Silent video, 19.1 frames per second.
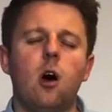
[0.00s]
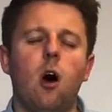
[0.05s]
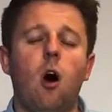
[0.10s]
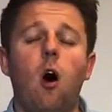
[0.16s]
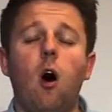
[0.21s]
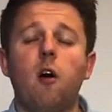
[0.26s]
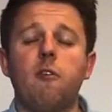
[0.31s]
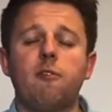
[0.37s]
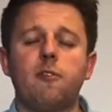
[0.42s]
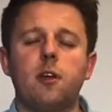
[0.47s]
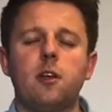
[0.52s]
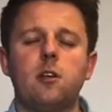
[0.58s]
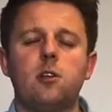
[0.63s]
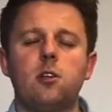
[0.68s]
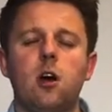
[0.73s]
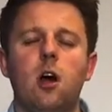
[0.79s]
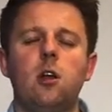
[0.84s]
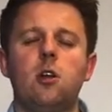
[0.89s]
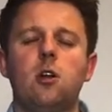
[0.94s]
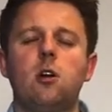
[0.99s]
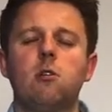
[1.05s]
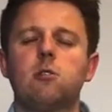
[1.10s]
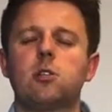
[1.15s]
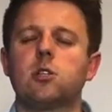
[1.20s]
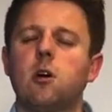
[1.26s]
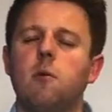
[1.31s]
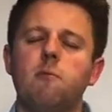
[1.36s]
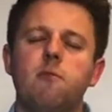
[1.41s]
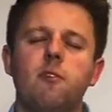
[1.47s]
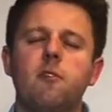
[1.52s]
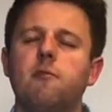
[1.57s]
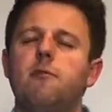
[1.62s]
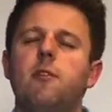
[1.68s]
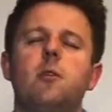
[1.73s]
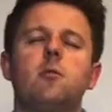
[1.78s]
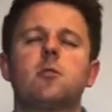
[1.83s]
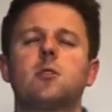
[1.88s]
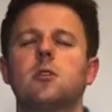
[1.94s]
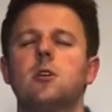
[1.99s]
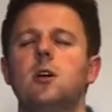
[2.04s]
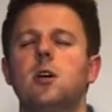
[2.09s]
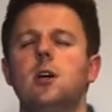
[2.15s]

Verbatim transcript: often, John, I know something, folks,